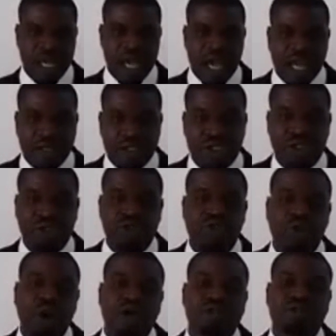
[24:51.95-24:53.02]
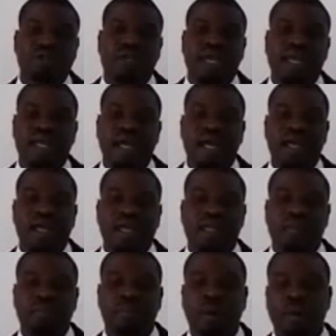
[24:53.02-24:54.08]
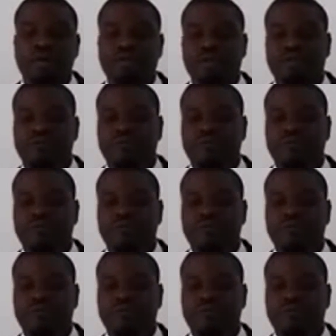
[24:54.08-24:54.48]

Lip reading: and should dwell together in the bonds of